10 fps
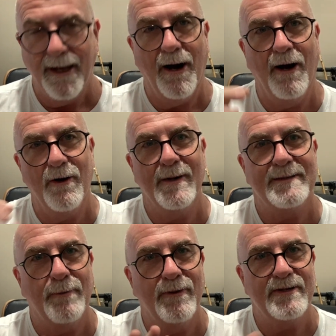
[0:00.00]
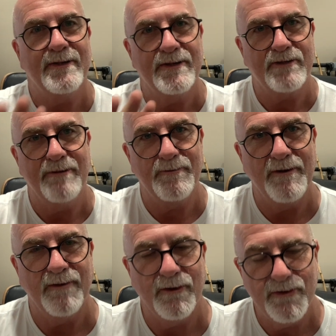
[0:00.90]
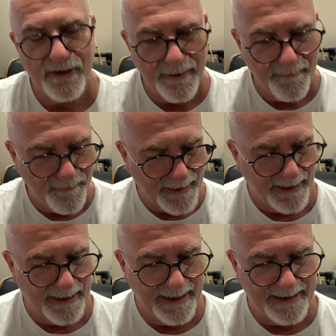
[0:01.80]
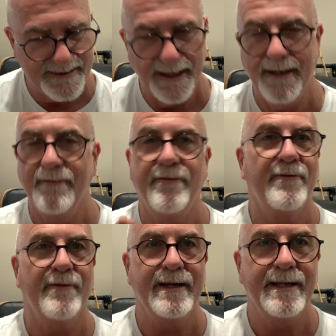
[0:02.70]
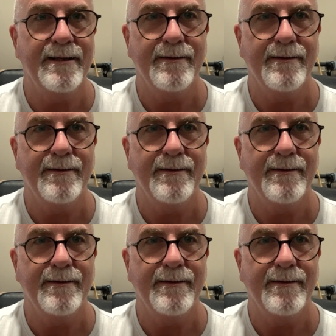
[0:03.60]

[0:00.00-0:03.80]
I always push Script Revolution. It's free.